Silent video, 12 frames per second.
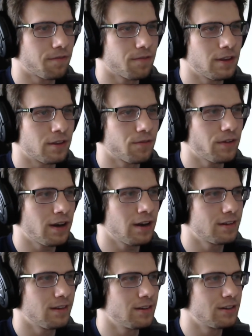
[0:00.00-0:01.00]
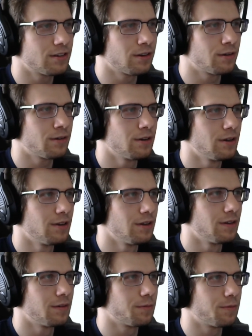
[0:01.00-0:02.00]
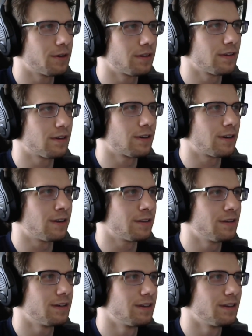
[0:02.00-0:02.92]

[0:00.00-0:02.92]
this fantasy show. What's it called?